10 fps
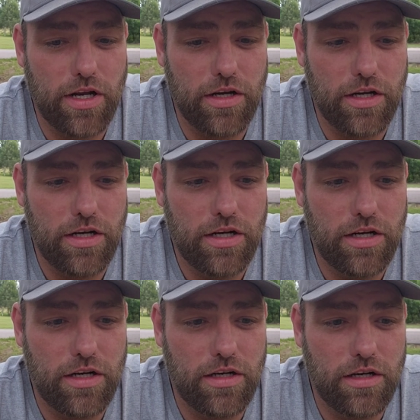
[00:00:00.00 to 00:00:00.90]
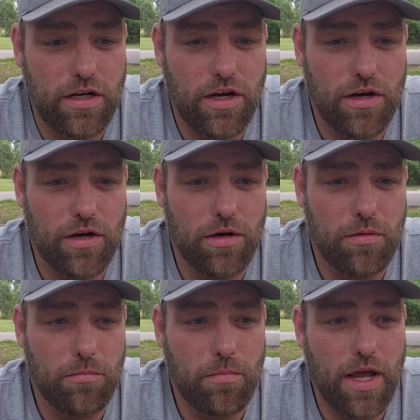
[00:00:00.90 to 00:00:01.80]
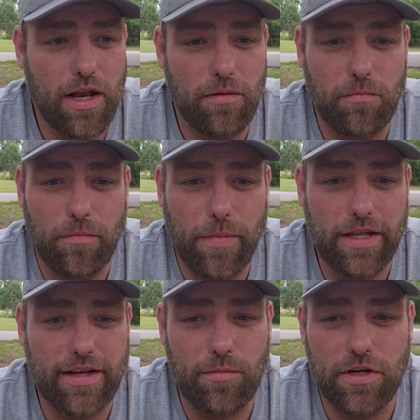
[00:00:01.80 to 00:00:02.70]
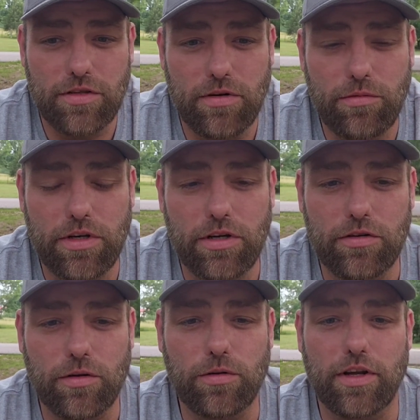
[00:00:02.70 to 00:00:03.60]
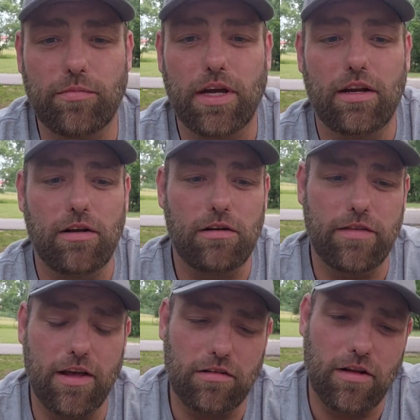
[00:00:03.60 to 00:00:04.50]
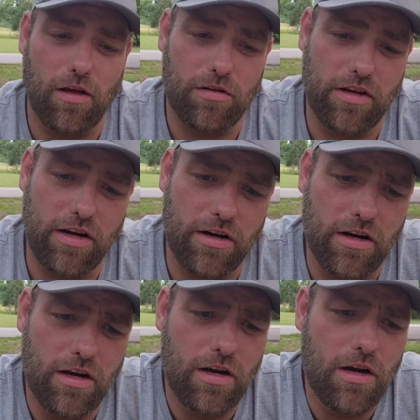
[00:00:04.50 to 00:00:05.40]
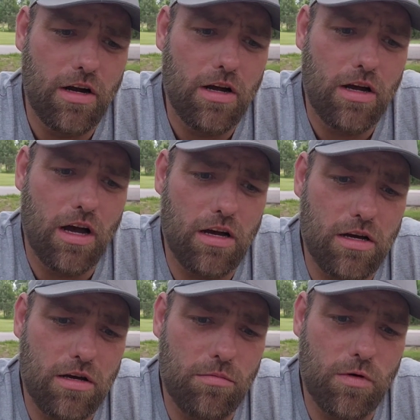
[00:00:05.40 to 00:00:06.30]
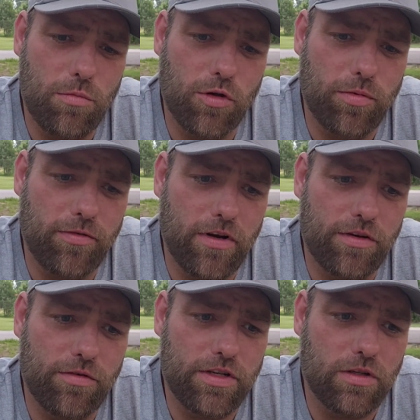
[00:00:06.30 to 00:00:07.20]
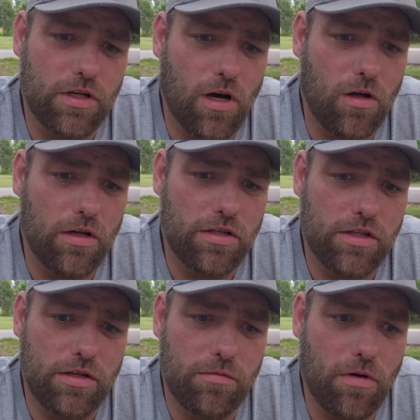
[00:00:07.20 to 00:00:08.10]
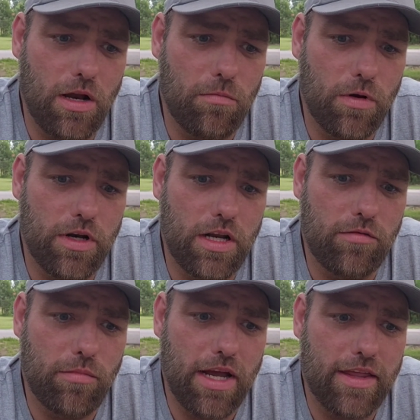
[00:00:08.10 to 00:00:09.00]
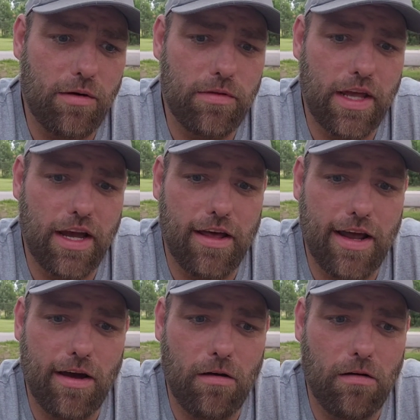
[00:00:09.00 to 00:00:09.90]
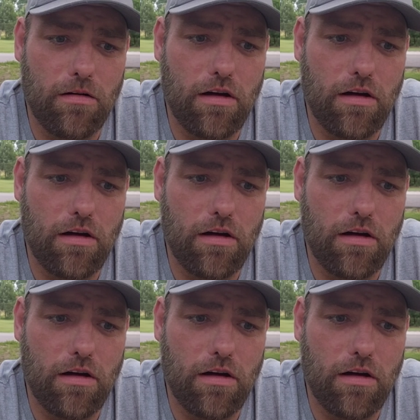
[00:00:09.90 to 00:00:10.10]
good. And by the time I was 21 years old, I was making $100,000 a year, when most of my friends were still in college and wouldn't even make that when they got out.